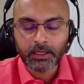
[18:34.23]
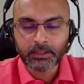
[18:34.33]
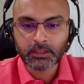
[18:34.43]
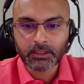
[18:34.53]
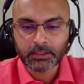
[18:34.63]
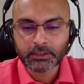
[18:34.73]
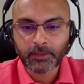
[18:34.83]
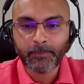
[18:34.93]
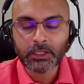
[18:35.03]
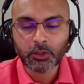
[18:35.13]
In
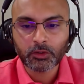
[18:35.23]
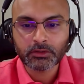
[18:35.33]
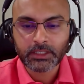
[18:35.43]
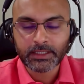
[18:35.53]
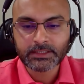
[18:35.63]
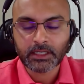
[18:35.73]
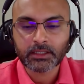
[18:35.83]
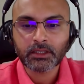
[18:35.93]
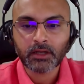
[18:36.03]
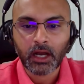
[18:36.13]
the below there is
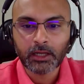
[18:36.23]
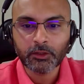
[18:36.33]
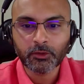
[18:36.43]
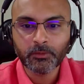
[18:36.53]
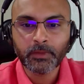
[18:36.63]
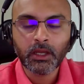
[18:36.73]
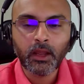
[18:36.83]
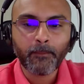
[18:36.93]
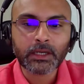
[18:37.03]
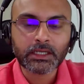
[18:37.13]
another I loop,
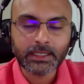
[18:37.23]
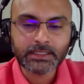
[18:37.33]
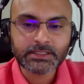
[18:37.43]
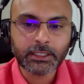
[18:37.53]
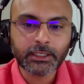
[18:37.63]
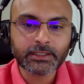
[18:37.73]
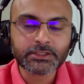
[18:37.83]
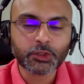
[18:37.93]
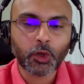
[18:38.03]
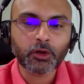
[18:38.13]
but let's say it
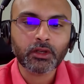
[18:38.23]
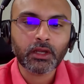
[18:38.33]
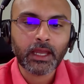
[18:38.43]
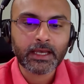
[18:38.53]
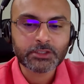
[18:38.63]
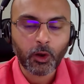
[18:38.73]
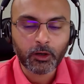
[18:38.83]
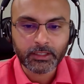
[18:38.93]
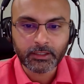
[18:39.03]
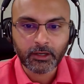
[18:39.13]
is not as
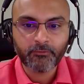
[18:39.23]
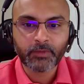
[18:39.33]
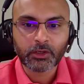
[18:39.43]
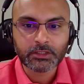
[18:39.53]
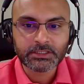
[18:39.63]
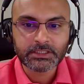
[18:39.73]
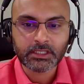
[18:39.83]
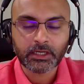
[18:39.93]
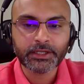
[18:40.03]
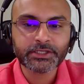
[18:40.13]
hot enough because this
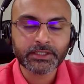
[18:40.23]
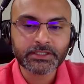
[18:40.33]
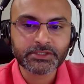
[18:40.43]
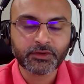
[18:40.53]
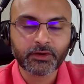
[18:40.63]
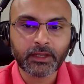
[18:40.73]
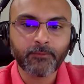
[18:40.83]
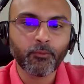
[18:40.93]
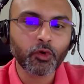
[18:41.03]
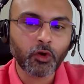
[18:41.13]
condition is
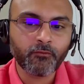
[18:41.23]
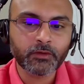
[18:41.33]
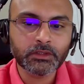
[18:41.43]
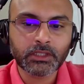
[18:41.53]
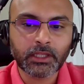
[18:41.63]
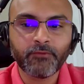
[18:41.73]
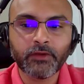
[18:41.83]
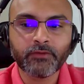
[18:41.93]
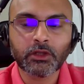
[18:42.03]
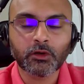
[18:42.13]
triggering more often, then
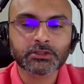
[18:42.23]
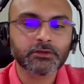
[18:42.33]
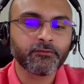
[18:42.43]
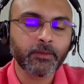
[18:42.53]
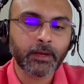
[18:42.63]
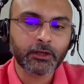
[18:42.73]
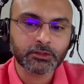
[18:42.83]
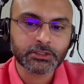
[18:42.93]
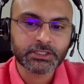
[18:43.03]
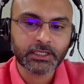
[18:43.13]
we might
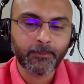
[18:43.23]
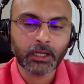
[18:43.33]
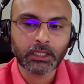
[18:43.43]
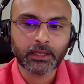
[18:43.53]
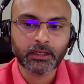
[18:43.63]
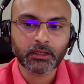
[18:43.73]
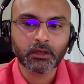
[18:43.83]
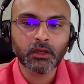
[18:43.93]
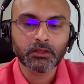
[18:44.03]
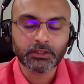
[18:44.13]
also skip aligning
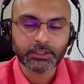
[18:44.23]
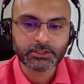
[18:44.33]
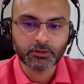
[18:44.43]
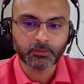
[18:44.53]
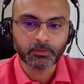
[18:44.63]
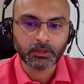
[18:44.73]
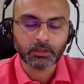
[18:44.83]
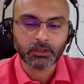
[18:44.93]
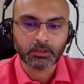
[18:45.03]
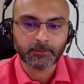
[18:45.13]
this loop,
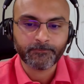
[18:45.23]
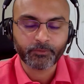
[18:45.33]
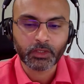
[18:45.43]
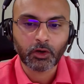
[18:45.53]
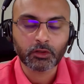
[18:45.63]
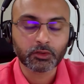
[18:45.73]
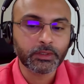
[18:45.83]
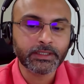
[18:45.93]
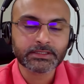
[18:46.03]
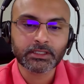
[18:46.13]
although
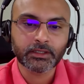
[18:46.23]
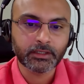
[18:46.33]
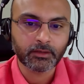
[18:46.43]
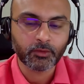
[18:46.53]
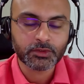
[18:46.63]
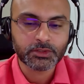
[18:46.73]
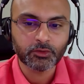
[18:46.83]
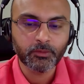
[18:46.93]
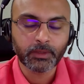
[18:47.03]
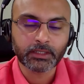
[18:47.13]
it is the innermost
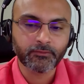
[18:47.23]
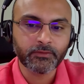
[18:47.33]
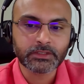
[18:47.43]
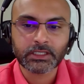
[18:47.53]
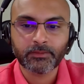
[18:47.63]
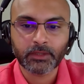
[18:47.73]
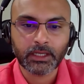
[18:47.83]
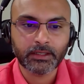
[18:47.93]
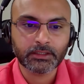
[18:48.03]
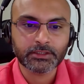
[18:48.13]
loop, but we will skip
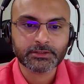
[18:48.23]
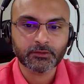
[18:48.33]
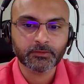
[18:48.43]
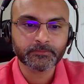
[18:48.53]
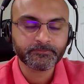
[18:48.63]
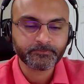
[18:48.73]
aligning this loop.